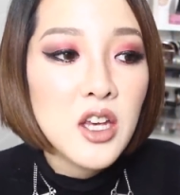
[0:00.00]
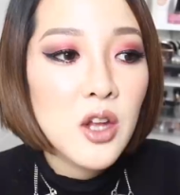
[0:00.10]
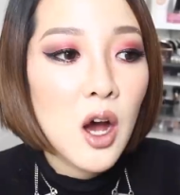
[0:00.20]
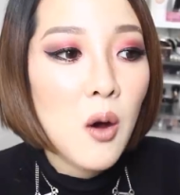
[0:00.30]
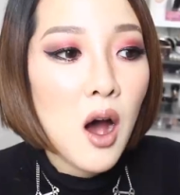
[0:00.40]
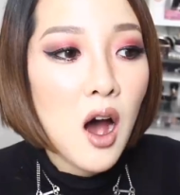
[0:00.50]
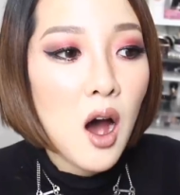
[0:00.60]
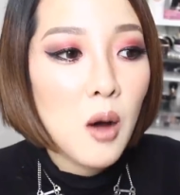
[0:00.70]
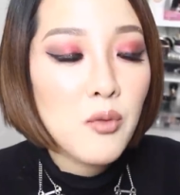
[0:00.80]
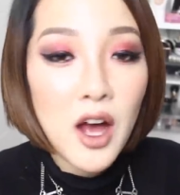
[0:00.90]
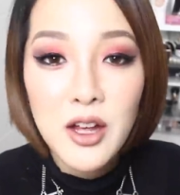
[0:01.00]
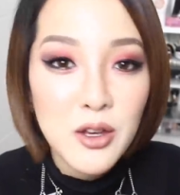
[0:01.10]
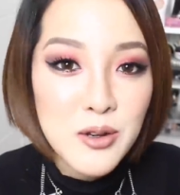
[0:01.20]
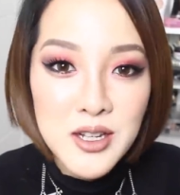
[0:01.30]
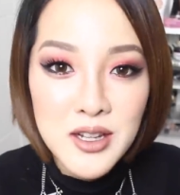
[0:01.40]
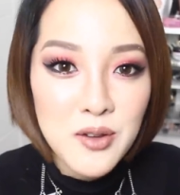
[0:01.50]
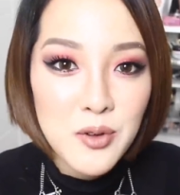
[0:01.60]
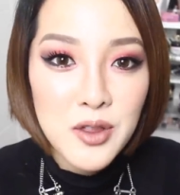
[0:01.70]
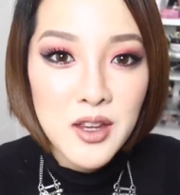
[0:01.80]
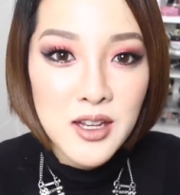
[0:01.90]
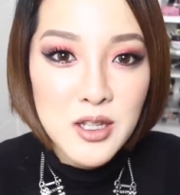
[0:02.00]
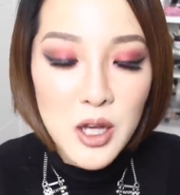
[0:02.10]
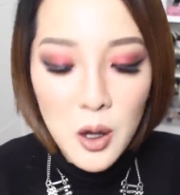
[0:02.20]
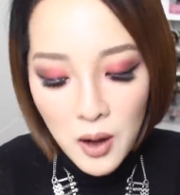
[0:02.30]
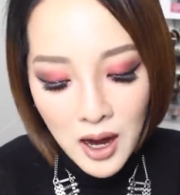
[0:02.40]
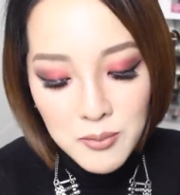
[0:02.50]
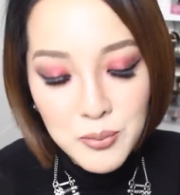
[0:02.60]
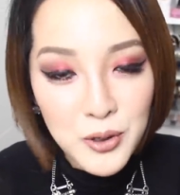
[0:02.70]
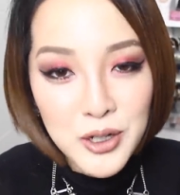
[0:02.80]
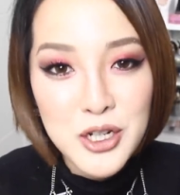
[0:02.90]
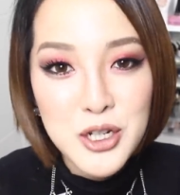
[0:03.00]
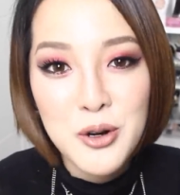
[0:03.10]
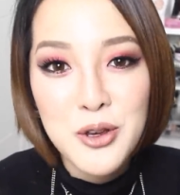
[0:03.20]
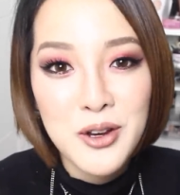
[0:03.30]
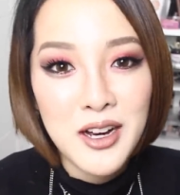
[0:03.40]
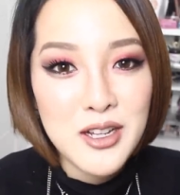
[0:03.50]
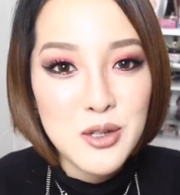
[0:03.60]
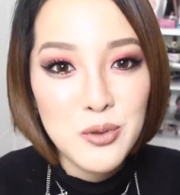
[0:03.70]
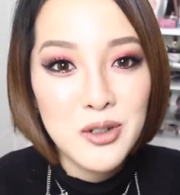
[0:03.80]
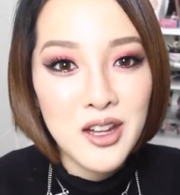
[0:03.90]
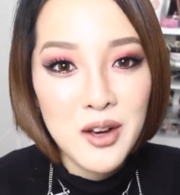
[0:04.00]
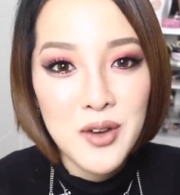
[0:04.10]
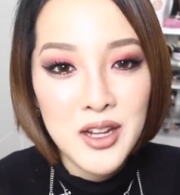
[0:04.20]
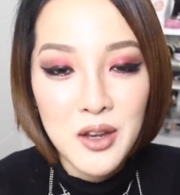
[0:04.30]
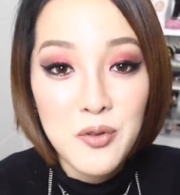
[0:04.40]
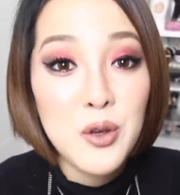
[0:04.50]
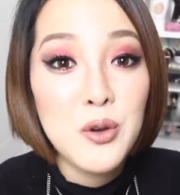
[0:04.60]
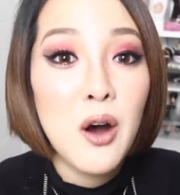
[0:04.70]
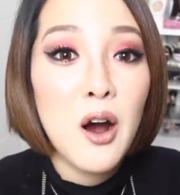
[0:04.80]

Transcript: you know, uh, values and everything. So I'm pretty sure you guys will love it if you